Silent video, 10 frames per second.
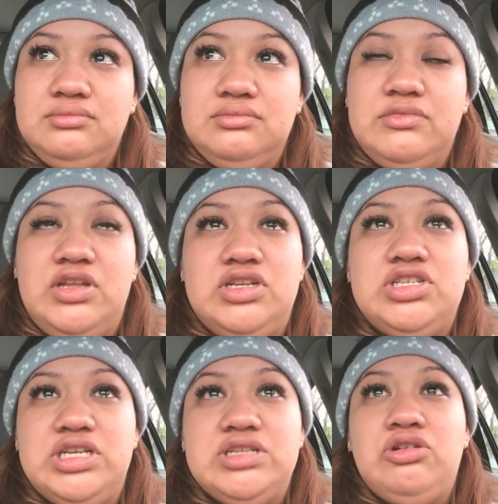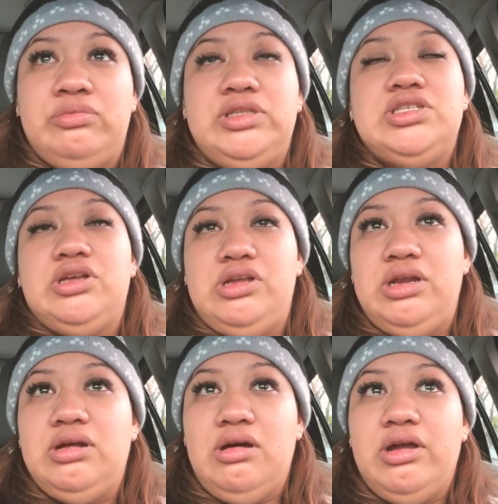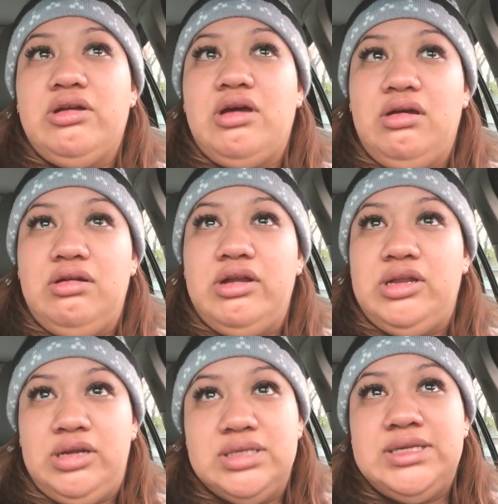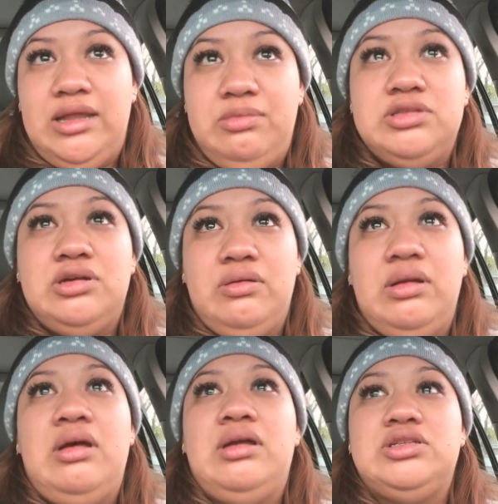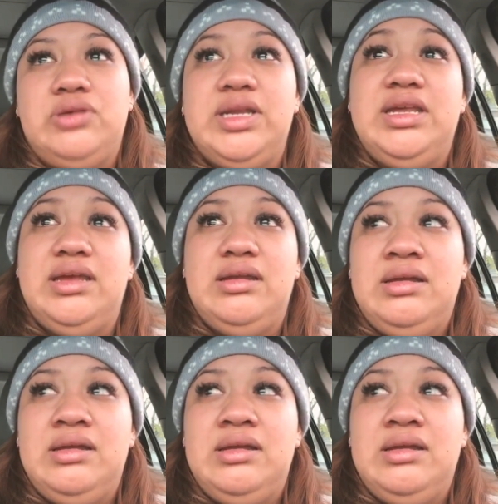And she told me, she's like, you need to call your doctor, you need to tell him what's going on. So I did,